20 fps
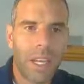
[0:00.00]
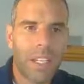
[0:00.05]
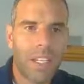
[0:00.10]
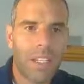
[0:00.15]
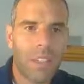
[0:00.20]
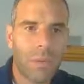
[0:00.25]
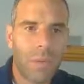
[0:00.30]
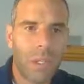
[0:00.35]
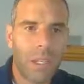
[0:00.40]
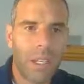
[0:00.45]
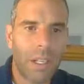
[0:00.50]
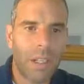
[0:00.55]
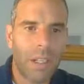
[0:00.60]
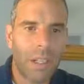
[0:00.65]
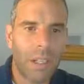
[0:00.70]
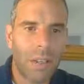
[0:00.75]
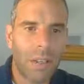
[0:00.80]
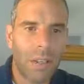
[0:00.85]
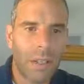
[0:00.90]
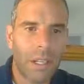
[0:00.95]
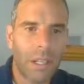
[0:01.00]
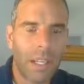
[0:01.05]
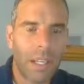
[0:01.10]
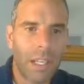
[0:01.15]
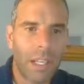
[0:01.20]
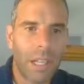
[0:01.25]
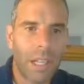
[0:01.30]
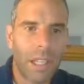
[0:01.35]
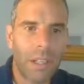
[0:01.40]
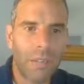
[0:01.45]
The next one,
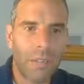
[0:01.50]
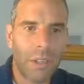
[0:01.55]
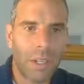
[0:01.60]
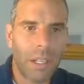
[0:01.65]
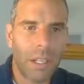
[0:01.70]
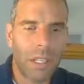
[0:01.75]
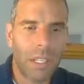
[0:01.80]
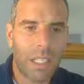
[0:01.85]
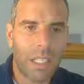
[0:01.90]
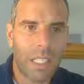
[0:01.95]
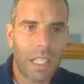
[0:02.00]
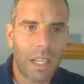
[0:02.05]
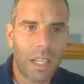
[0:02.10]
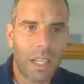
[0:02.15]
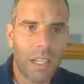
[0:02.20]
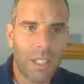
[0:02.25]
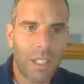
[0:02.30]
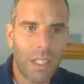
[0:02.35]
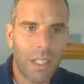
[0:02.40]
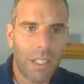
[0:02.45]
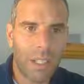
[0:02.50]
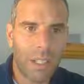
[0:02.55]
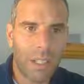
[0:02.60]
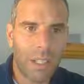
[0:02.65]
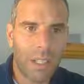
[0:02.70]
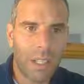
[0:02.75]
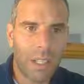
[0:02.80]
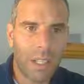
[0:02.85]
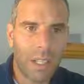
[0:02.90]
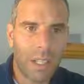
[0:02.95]
if you click down
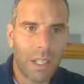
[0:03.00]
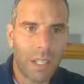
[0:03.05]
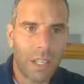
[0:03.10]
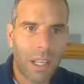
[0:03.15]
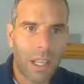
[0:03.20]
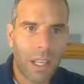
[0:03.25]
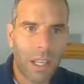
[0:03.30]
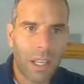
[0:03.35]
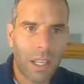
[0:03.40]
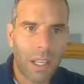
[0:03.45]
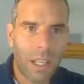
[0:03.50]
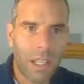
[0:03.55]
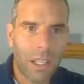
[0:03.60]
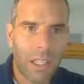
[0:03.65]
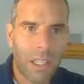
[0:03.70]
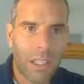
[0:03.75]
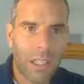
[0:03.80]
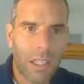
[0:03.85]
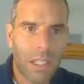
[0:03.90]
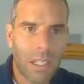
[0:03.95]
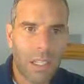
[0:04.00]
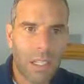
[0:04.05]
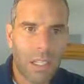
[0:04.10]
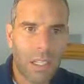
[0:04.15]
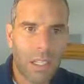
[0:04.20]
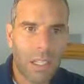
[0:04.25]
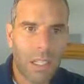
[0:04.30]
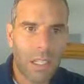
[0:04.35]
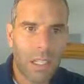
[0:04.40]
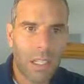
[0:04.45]
here,
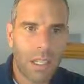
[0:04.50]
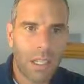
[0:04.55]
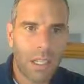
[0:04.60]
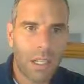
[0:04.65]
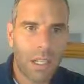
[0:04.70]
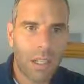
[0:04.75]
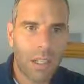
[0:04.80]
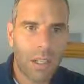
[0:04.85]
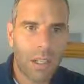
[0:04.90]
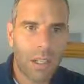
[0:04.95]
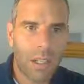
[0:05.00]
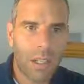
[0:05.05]
is